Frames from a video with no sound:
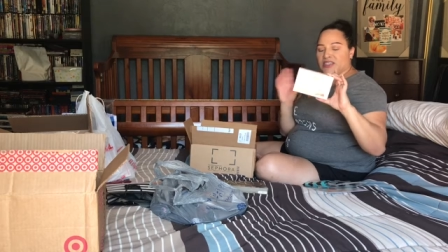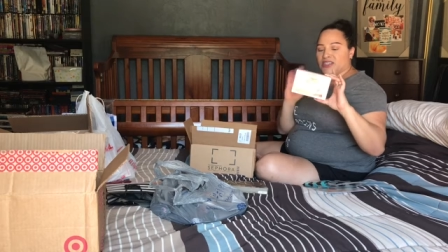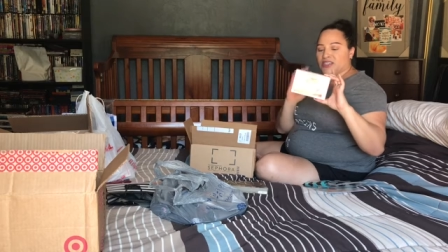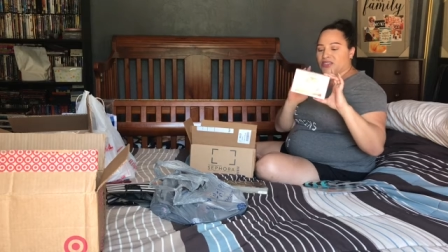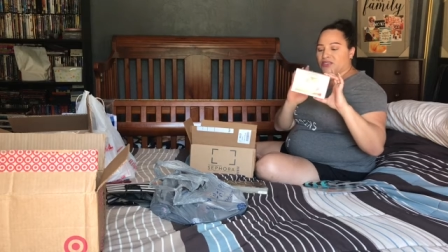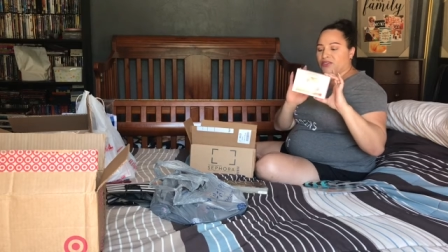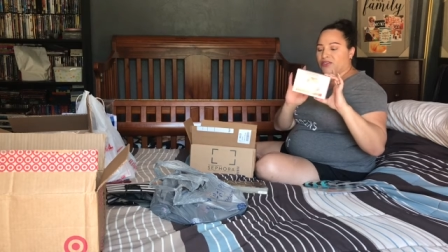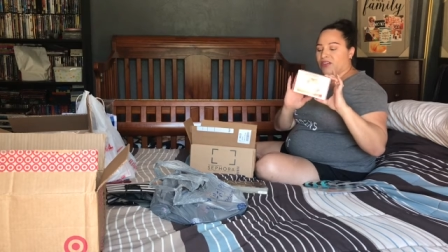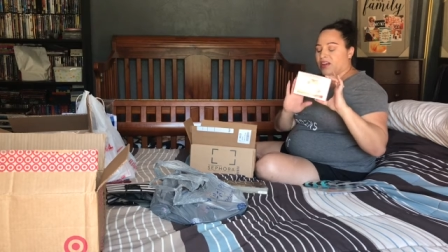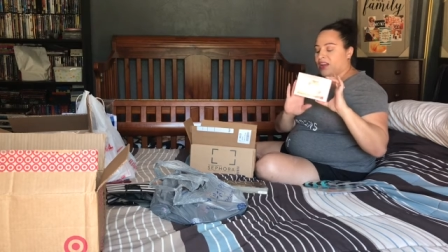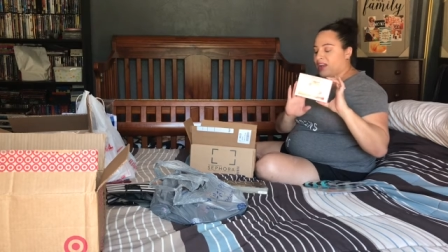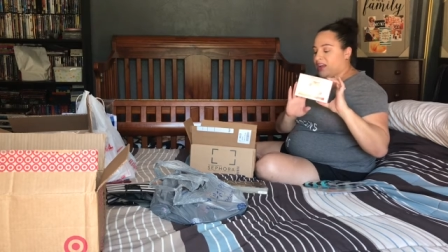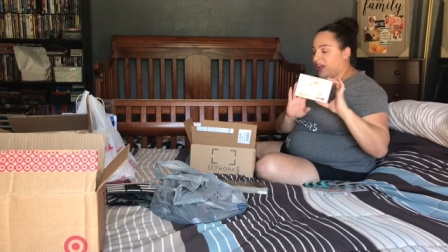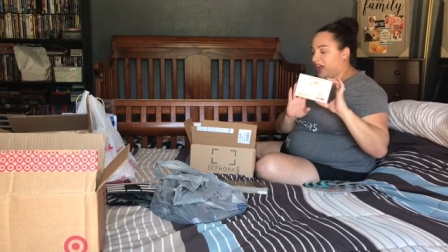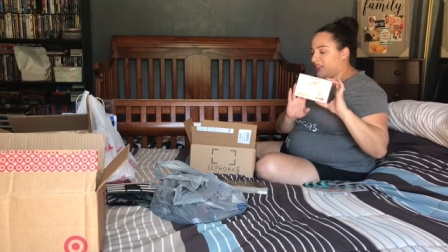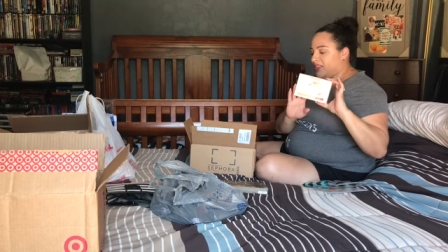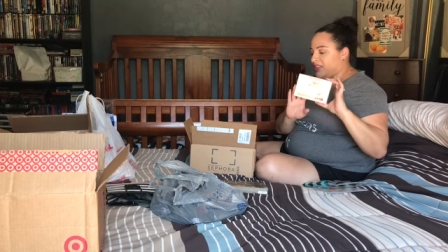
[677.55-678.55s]
So, I
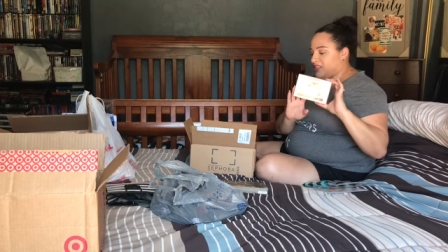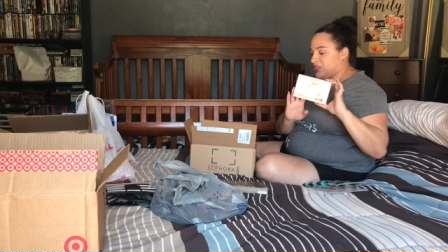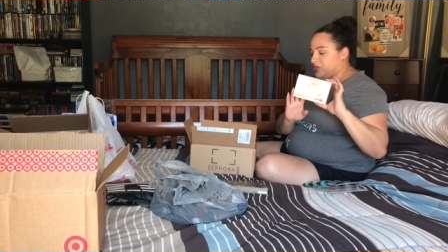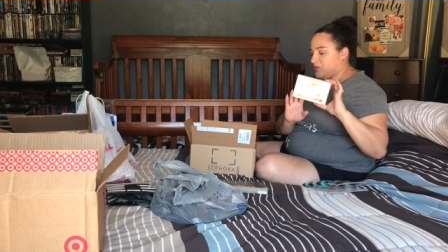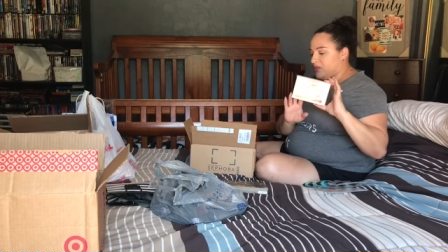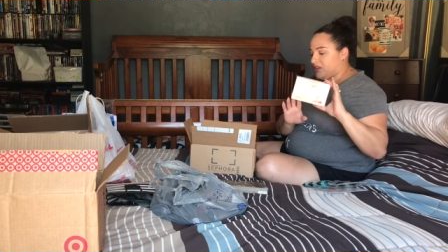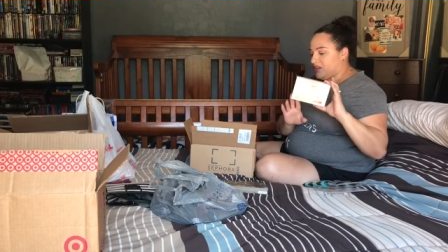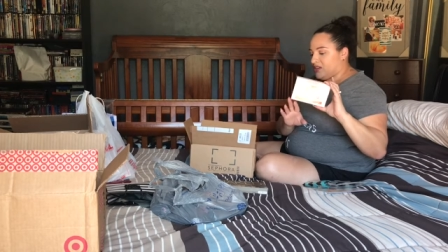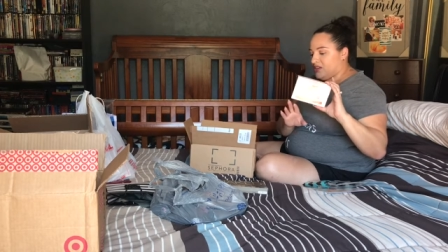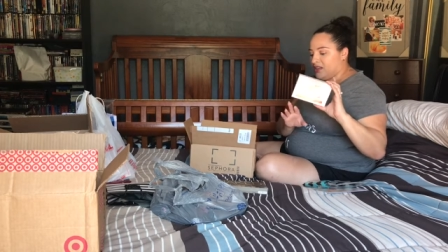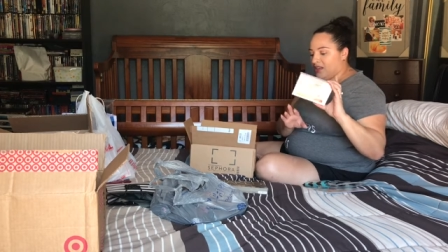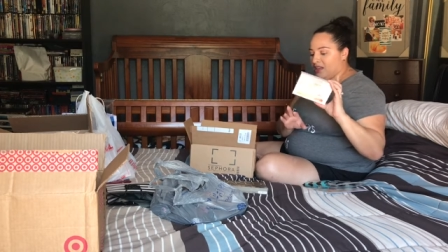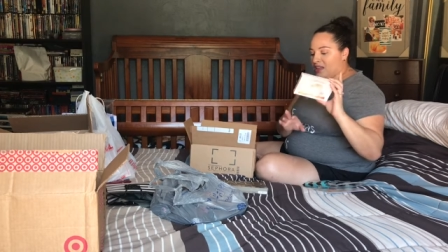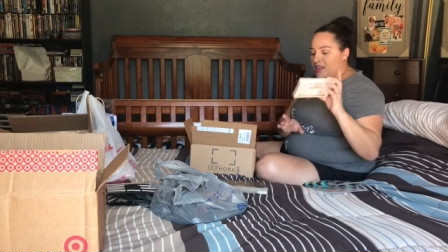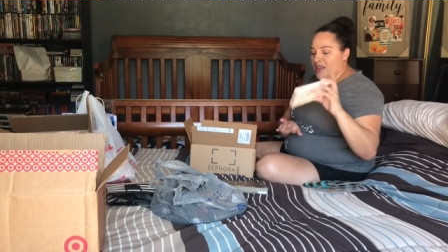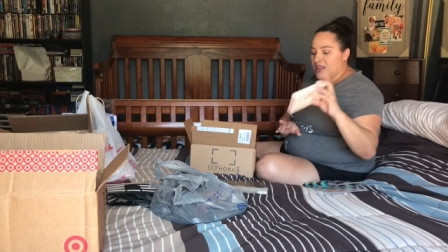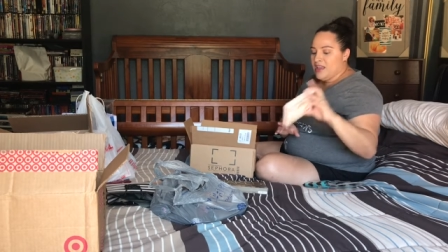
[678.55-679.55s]
got this one.
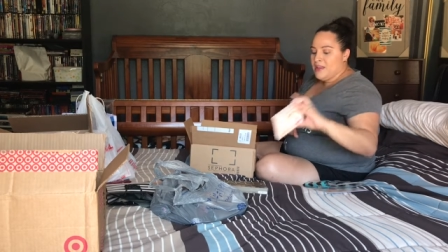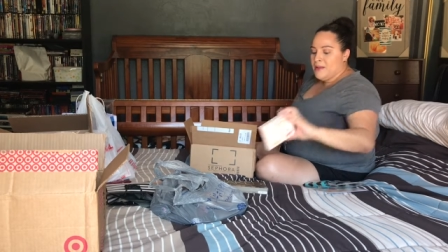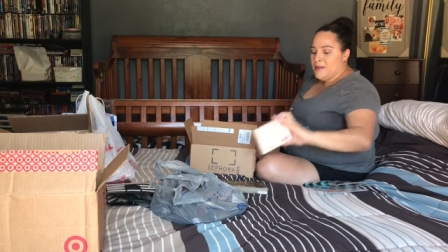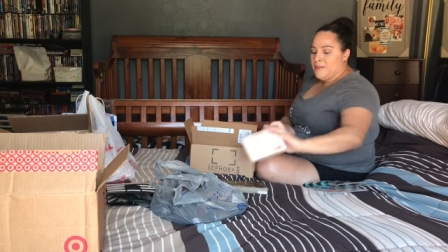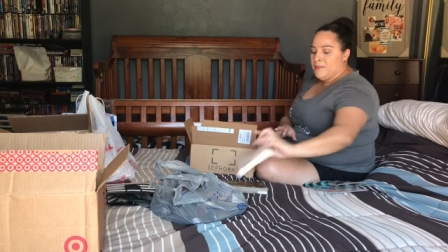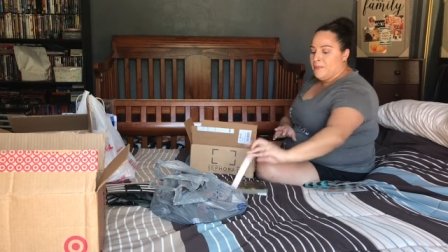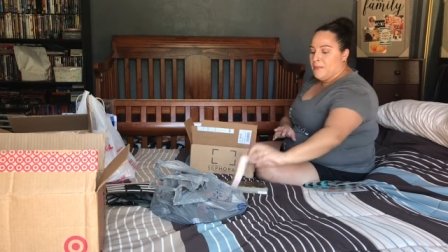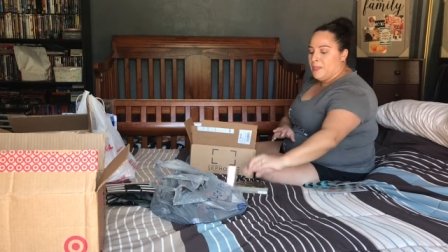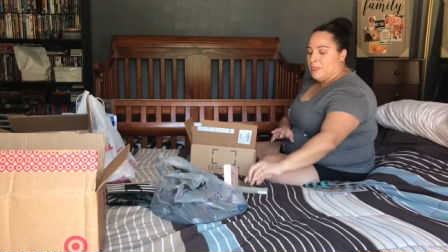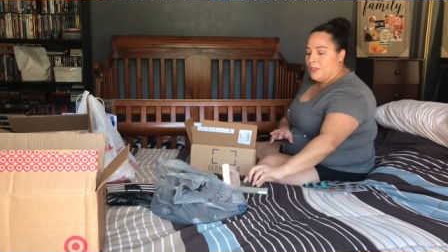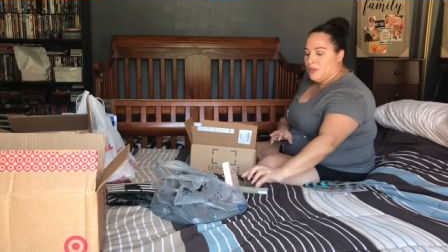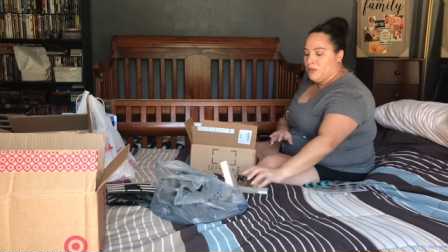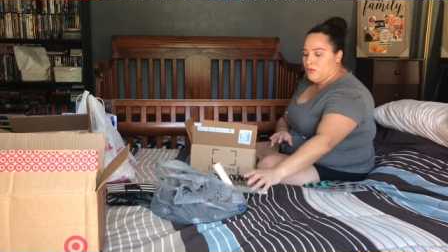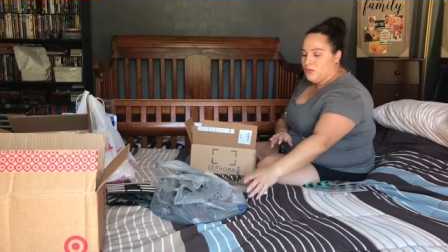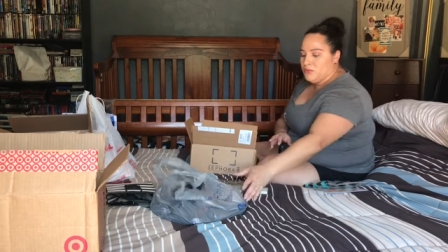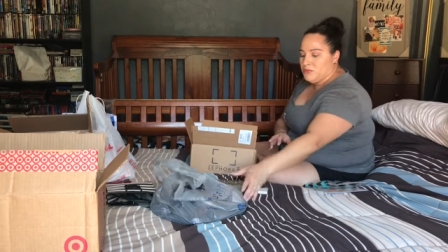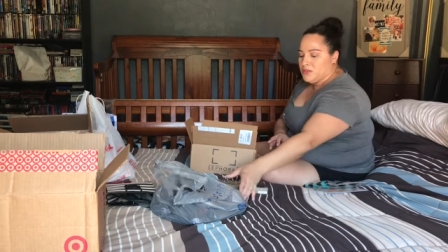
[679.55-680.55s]

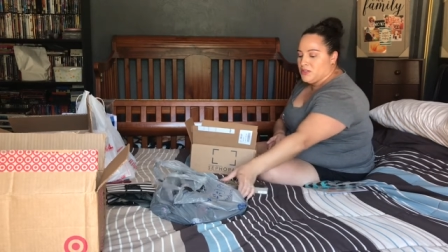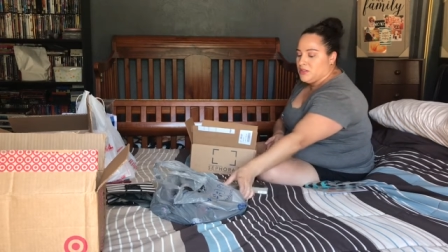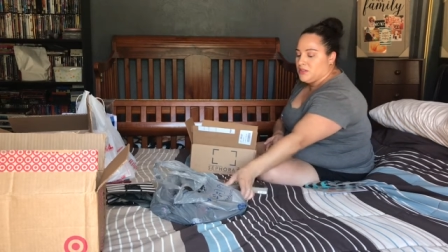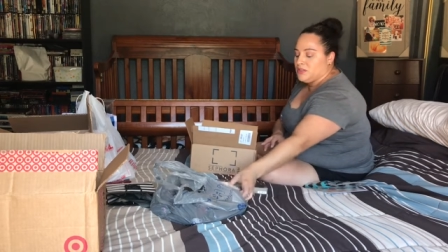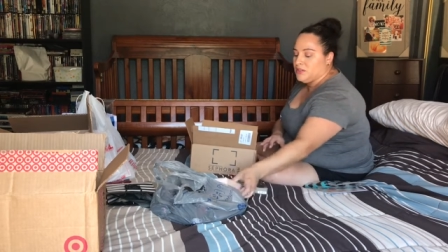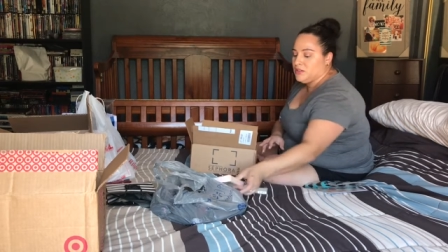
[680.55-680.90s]
Oops